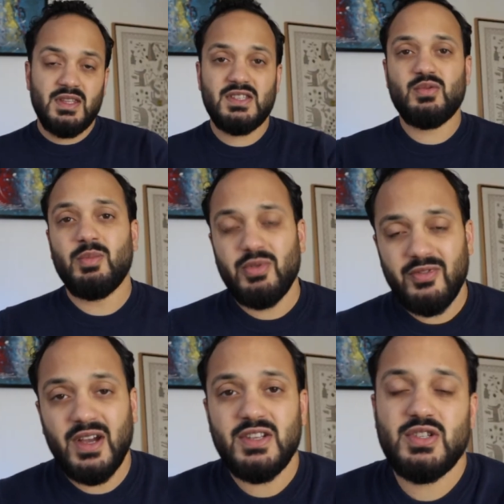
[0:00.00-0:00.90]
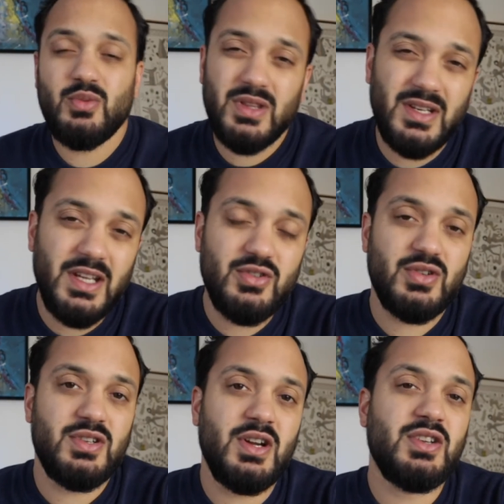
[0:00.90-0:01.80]
This will provide you with an
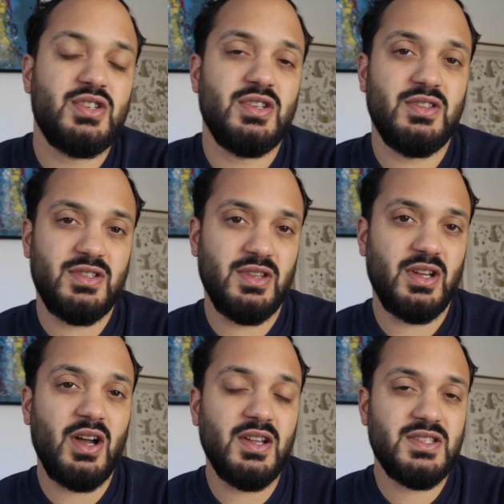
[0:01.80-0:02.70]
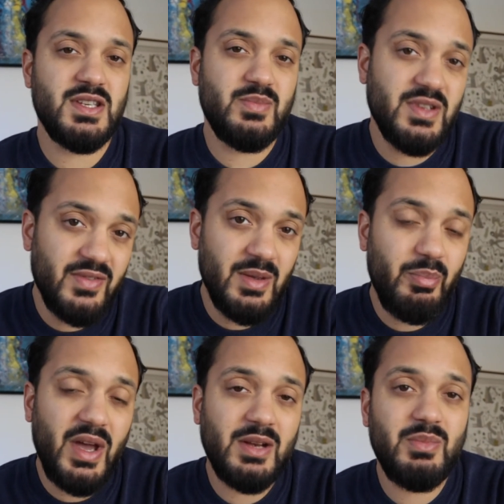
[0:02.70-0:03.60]
introduction to the concept of
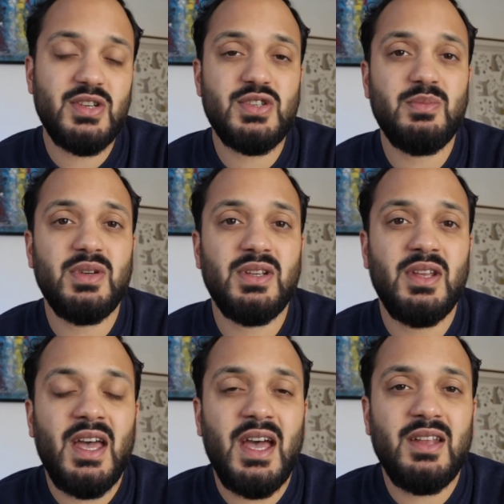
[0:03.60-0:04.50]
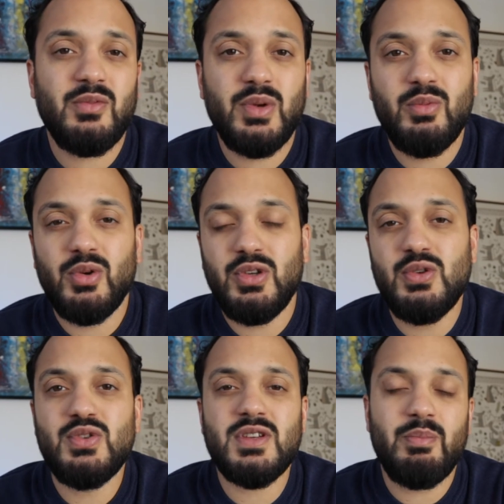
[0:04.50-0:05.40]
impact measurement, and we will
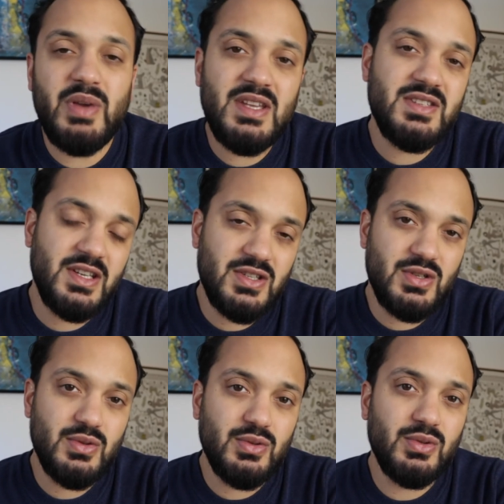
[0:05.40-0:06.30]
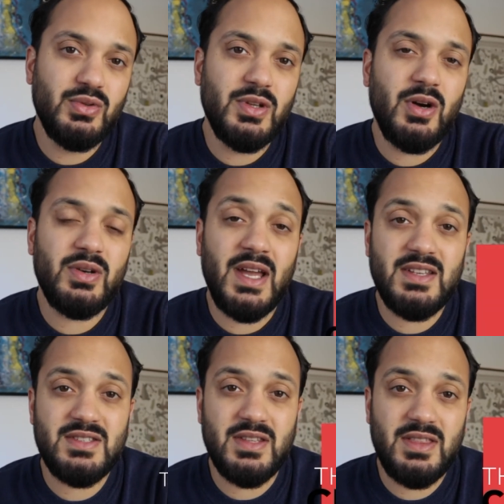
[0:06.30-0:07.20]
use a basic tool known
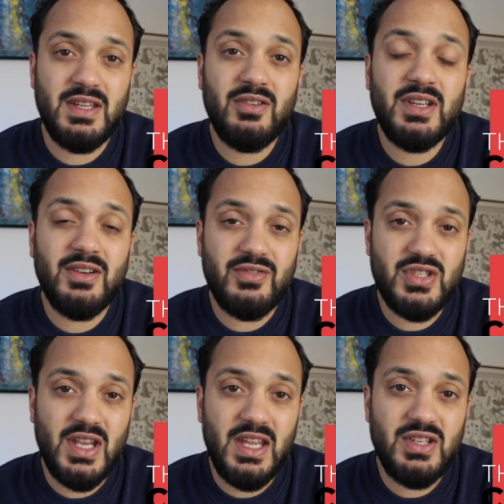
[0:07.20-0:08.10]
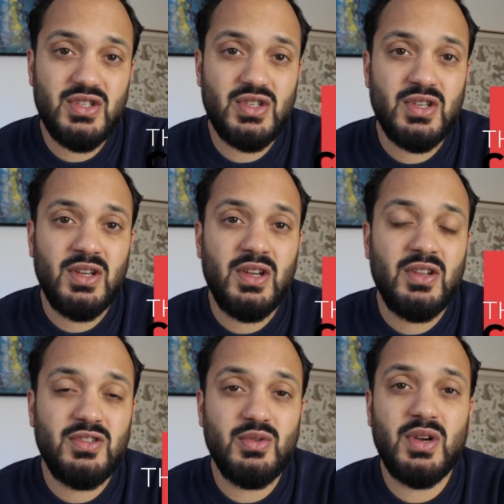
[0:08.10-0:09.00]
as the theory of change
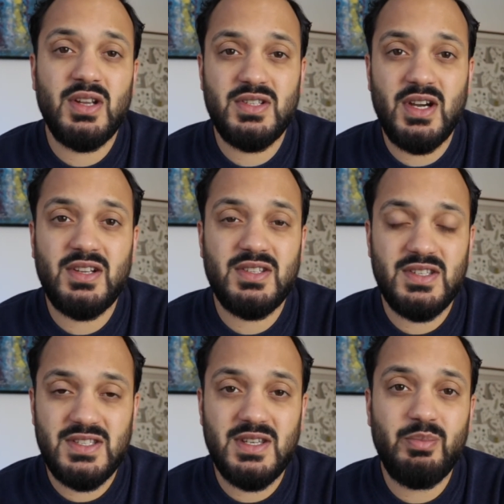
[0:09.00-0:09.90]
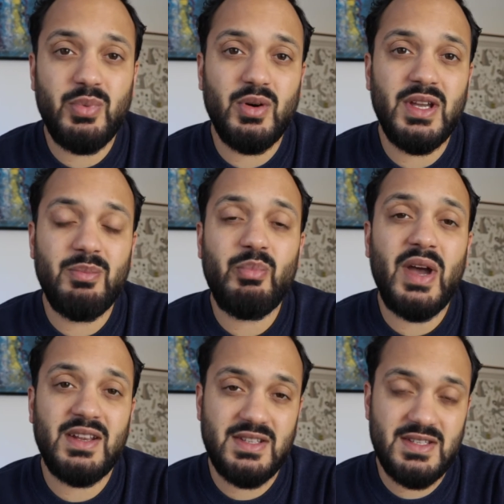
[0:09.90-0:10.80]
to conduct a simple impact